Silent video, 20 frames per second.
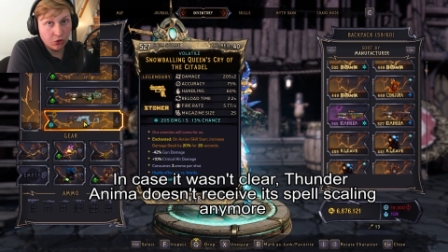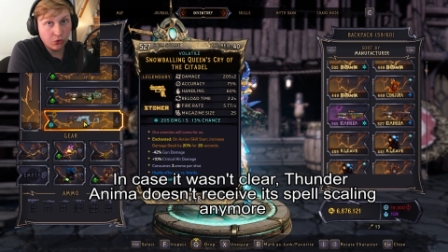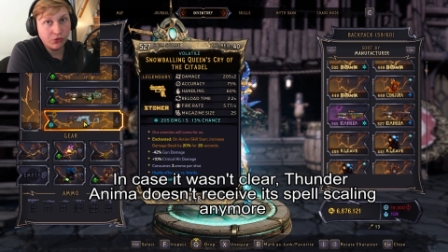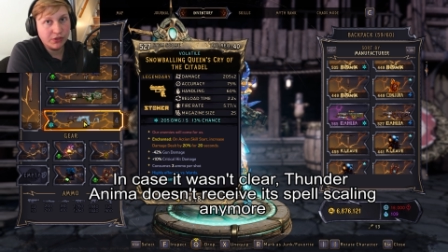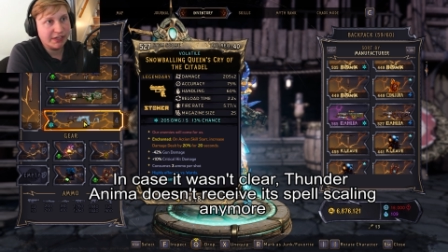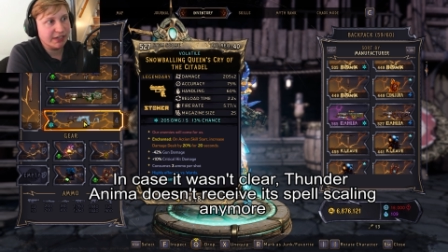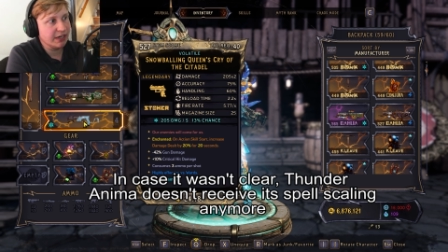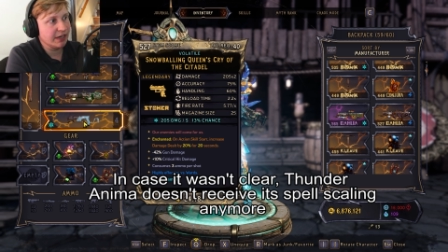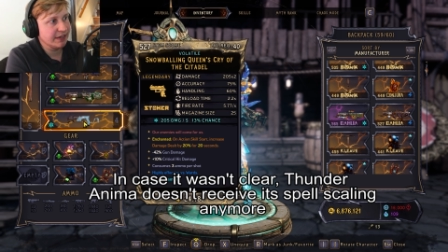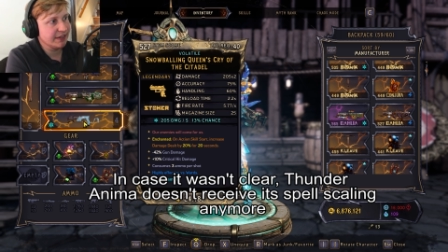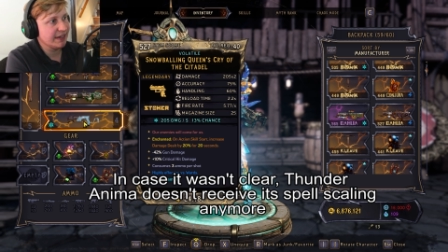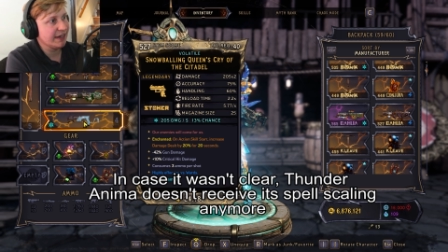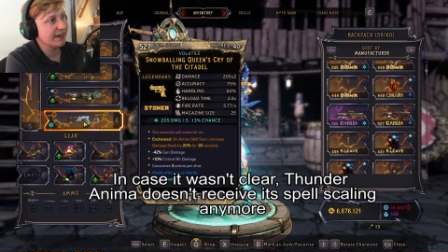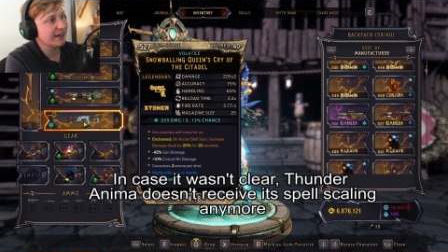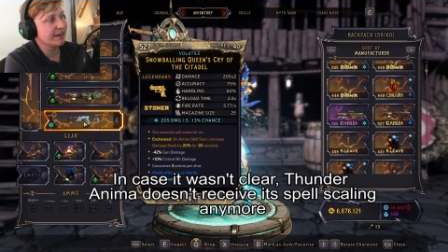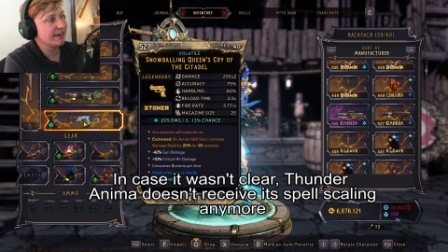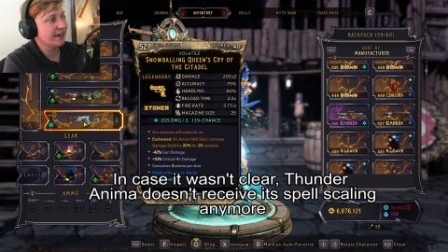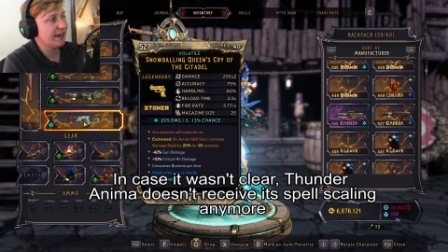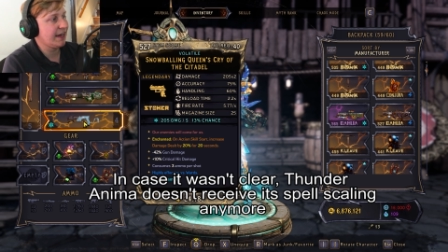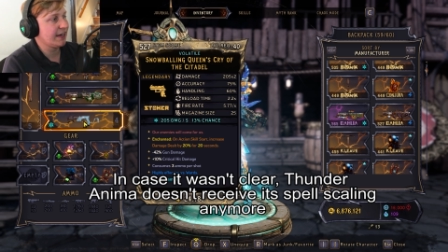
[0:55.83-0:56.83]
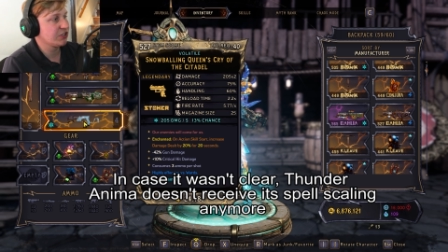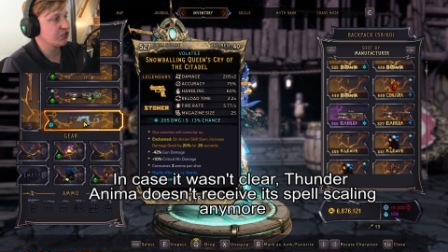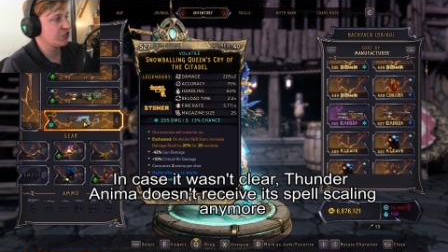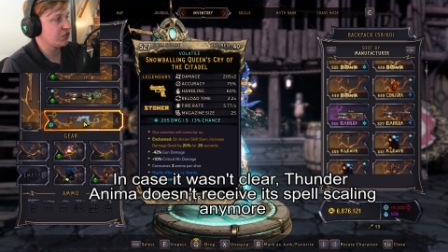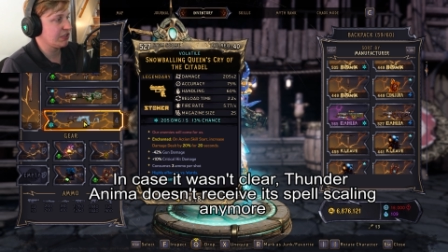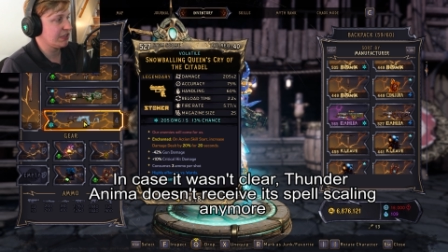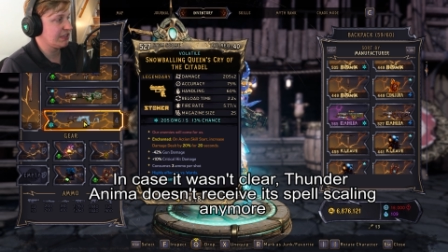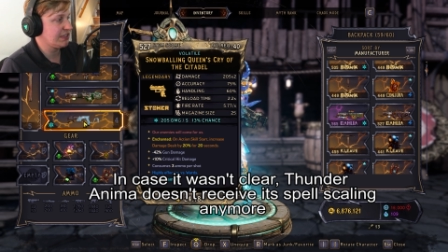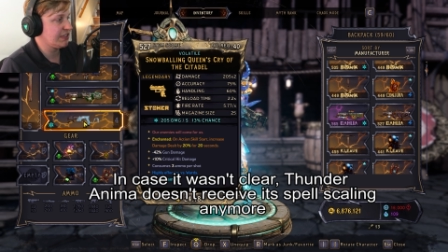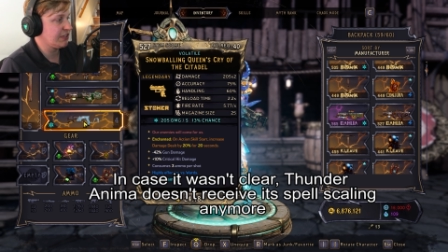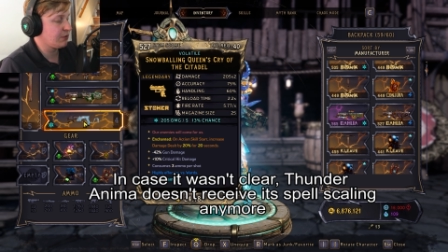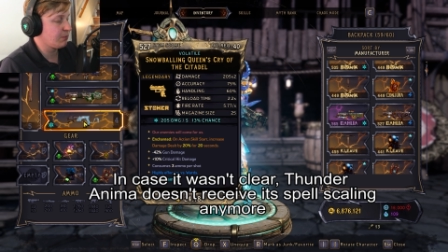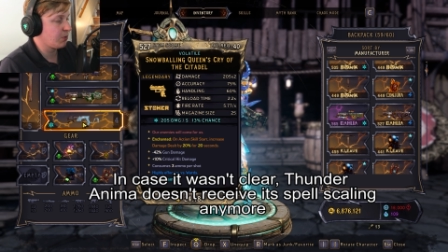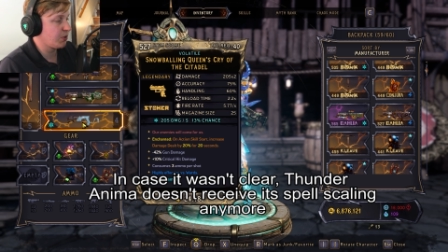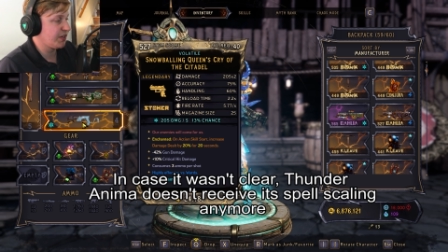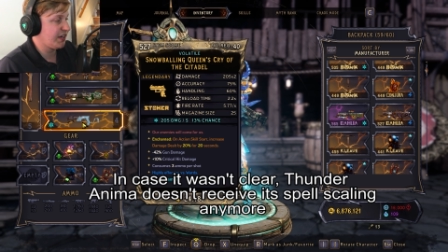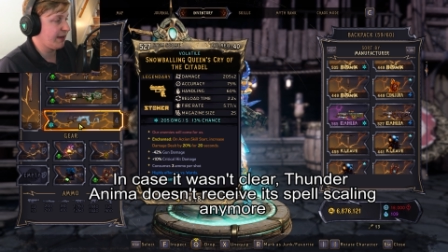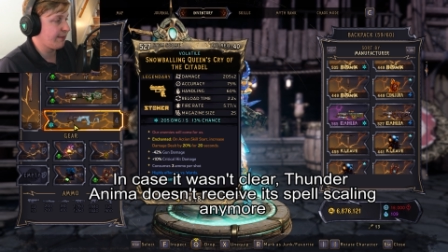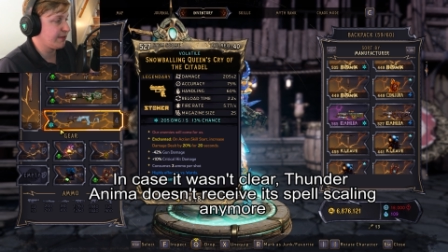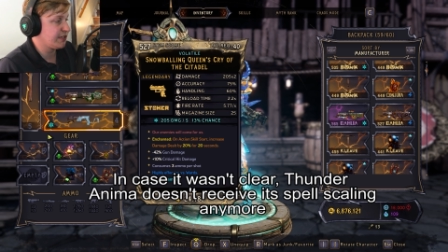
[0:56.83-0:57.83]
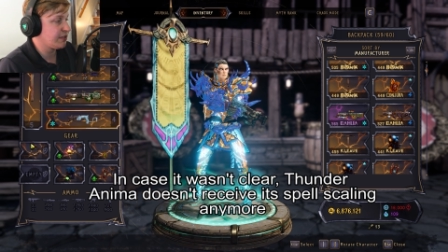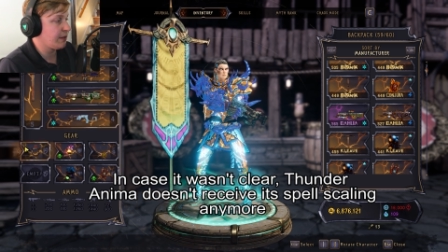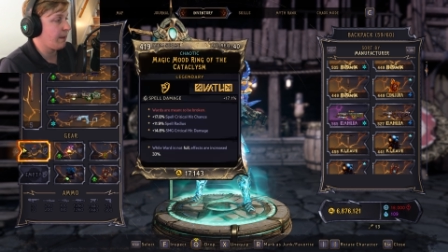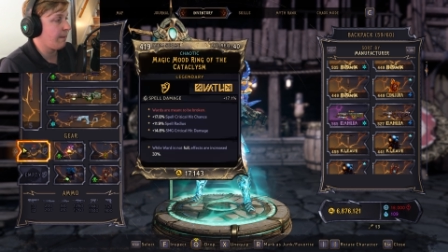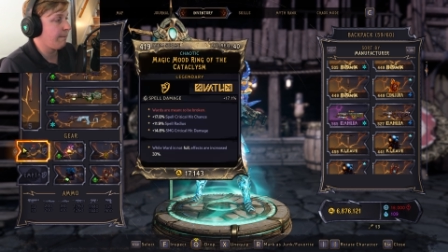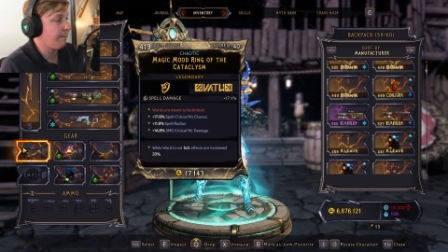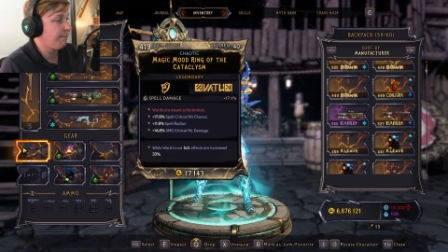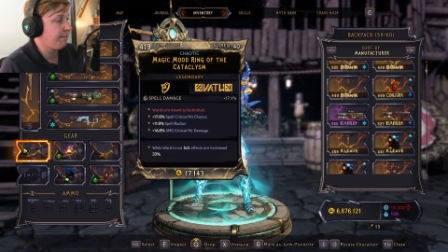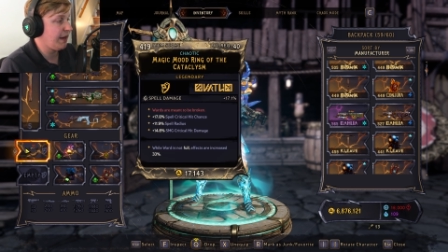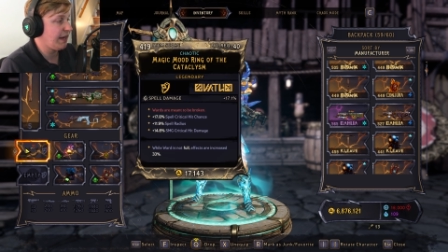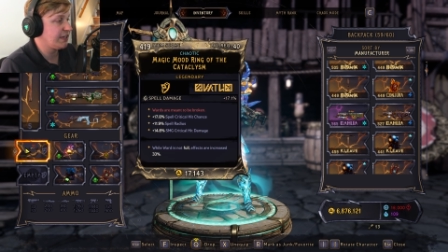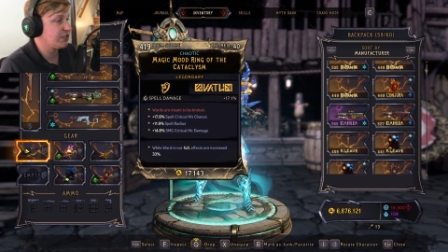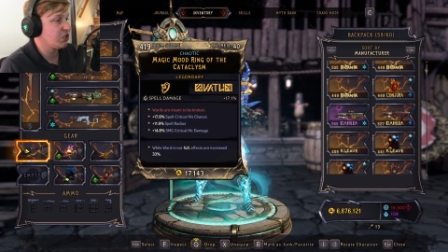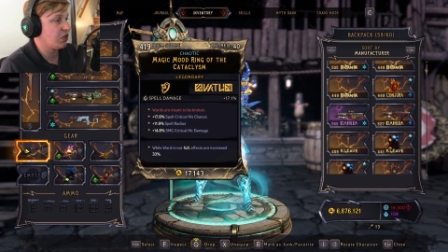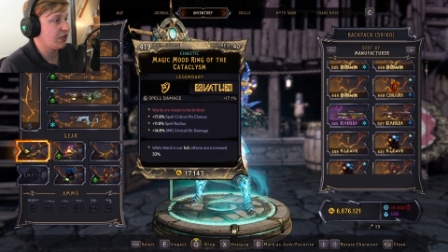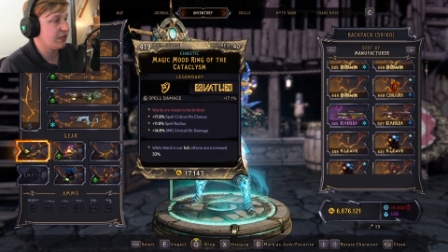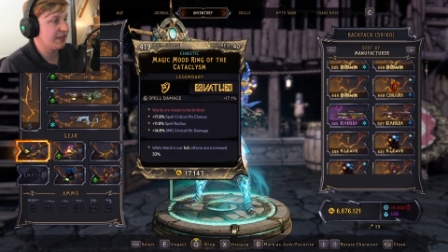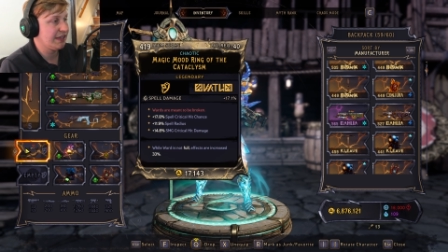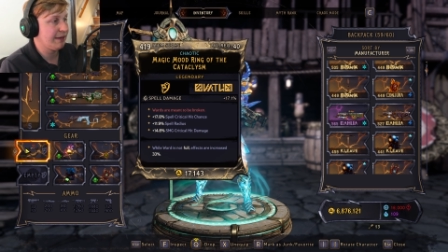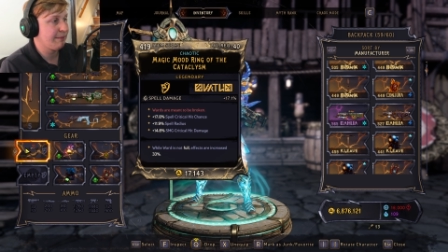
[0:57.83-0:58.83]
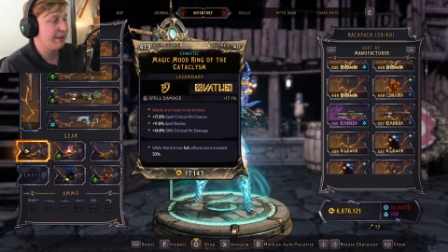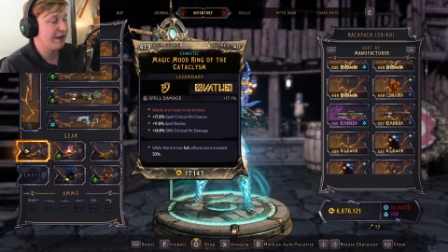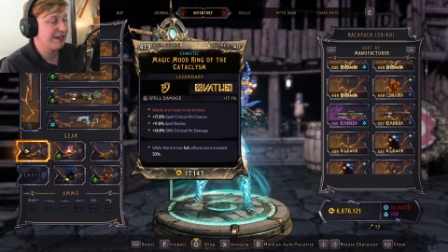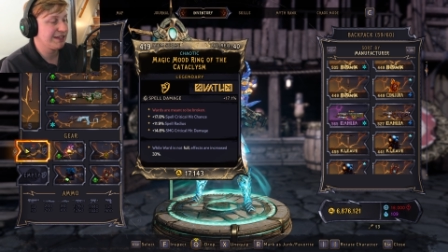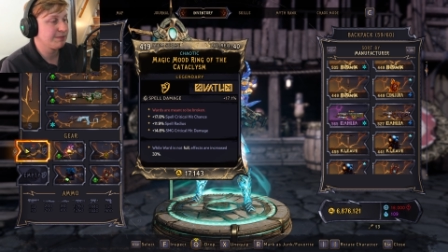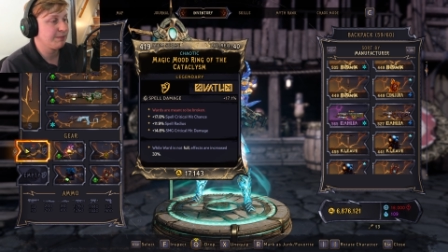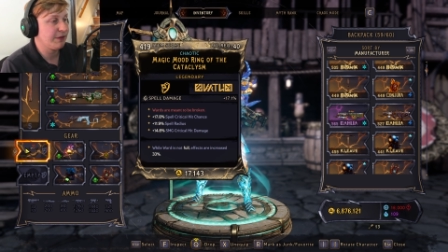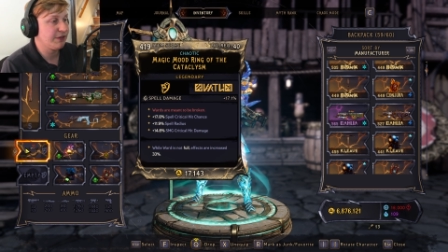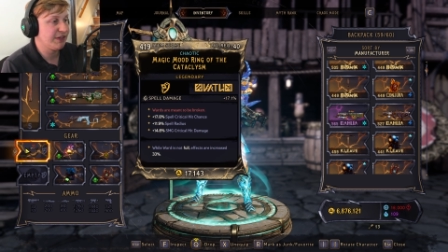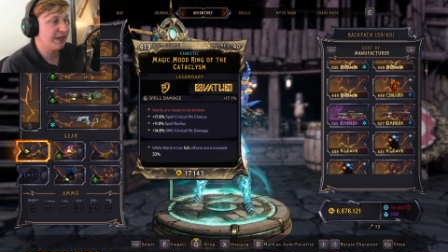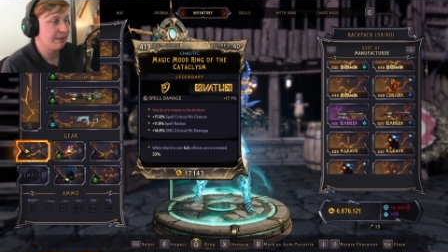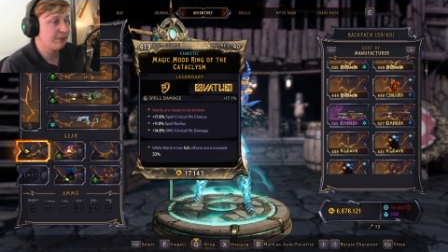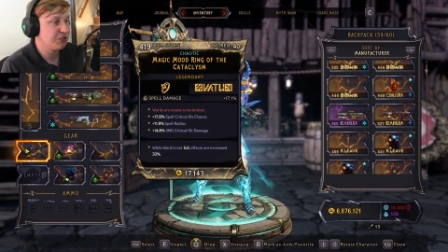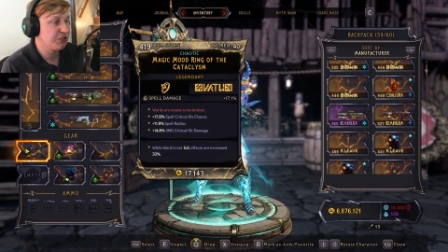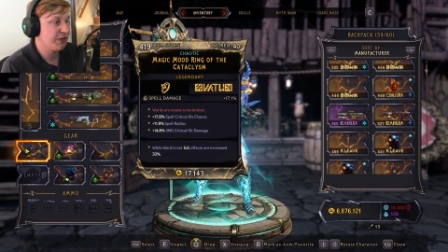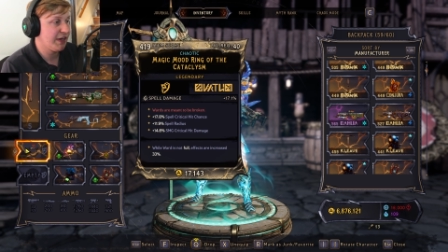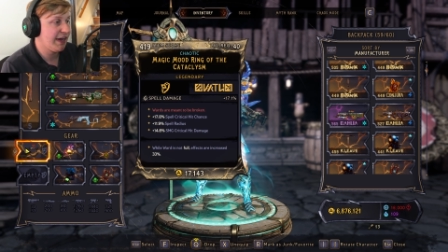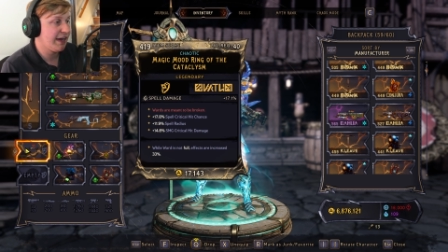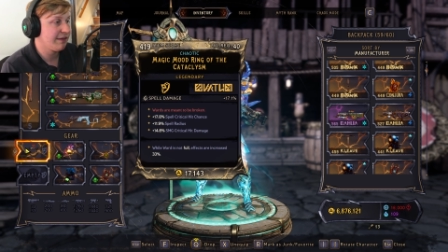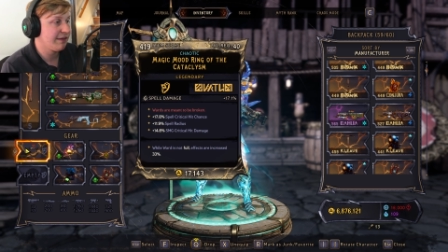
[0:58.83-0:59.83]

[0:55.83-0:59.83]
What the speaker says: only gun that can actually deal more damage based on the amount of spell damage you